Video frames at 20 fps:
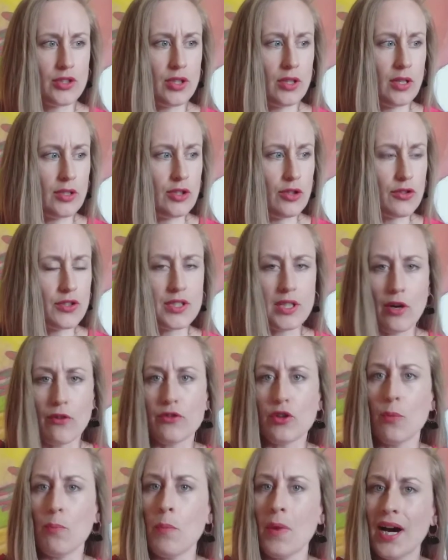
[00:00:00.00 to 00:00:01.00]
yourself,
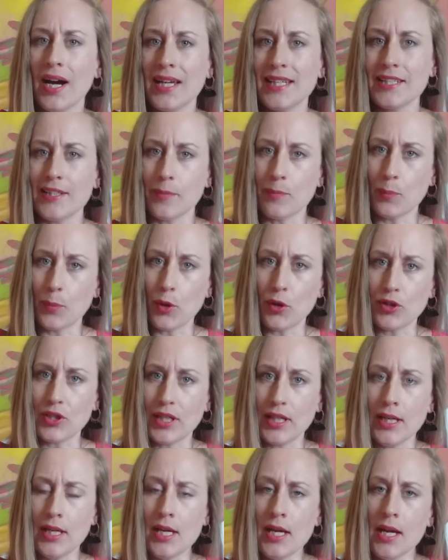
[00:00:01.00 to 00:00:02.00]
your mind and
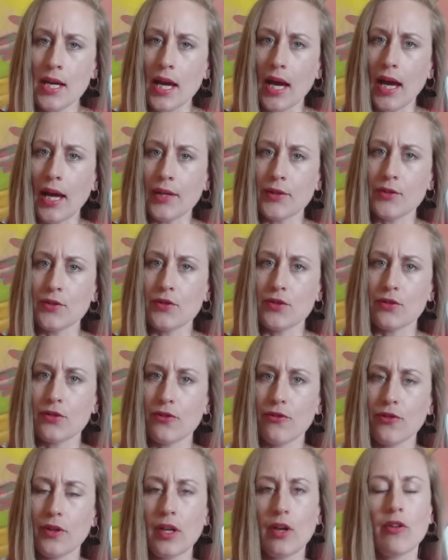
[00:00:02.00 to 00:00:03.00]
body, and
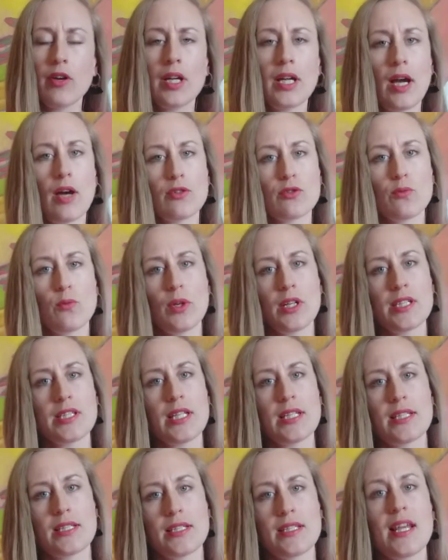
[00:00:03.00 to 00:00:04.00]
figuring out what is
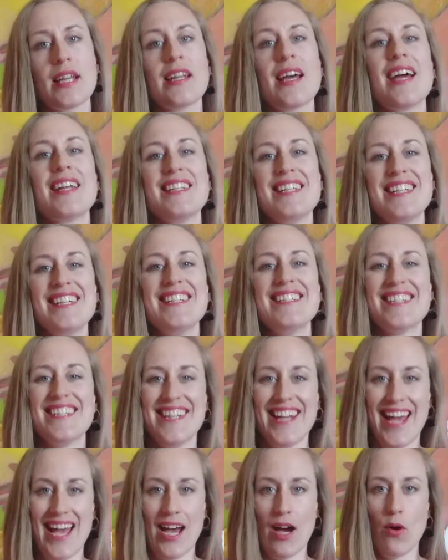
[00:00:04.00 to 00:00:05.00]
it that I need
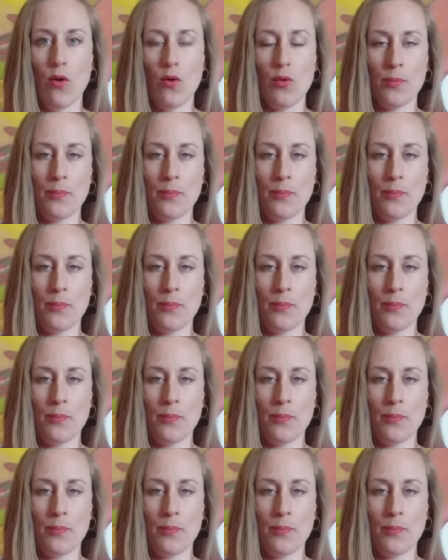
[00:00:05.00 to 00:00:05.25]
now.